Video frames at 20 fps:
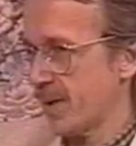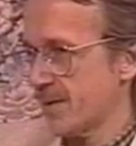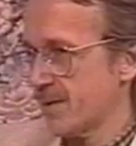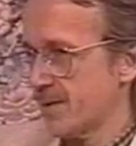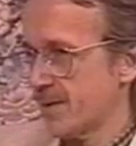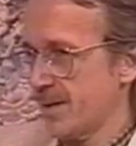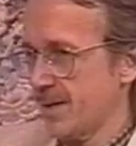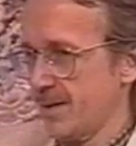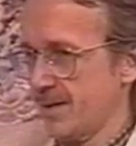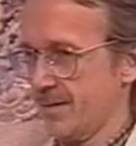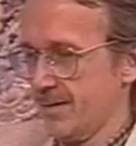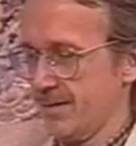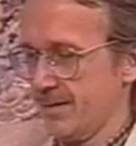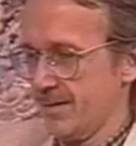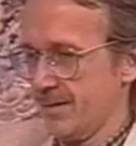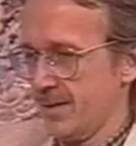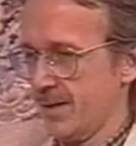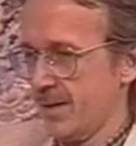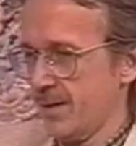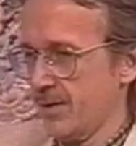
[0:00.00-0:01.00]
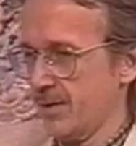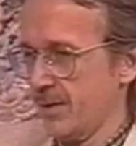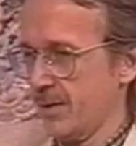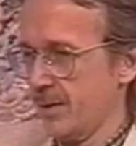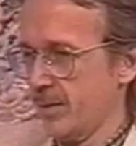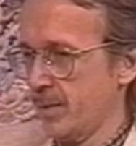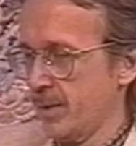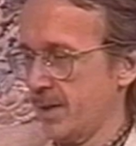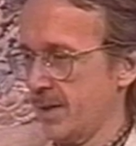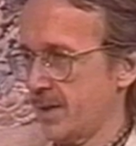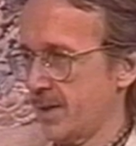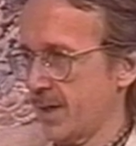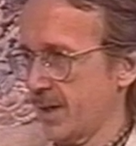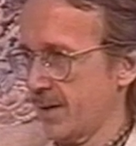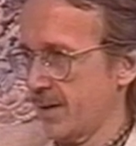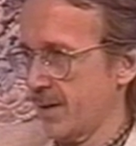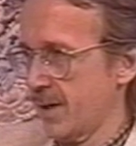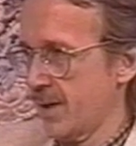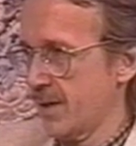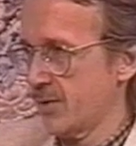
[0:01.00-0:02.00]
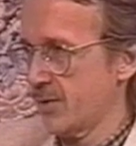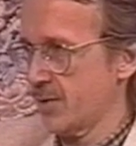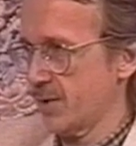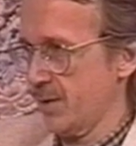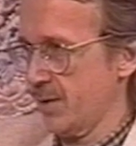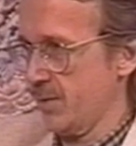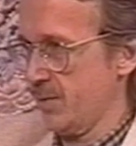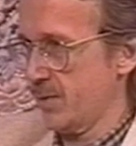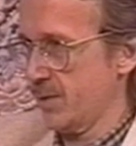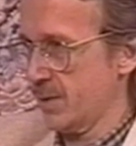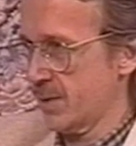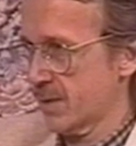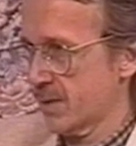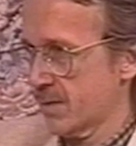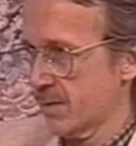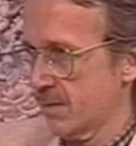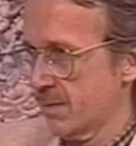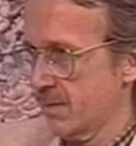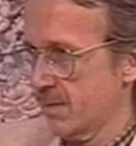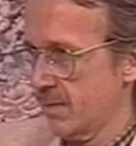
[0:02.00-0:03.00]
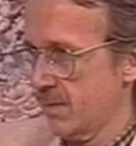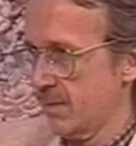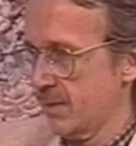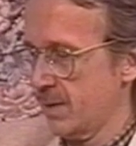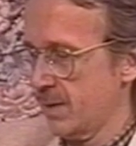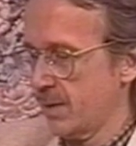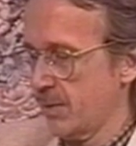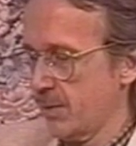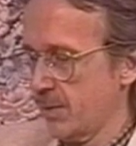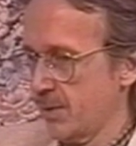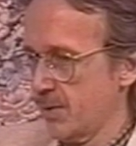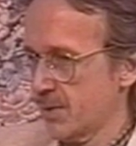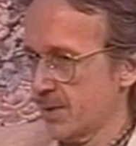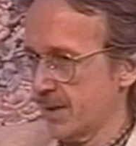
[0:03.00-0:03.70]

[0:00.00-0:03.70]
past that kind of the limited technology that was, that mm -hmm. they were mm-hmm.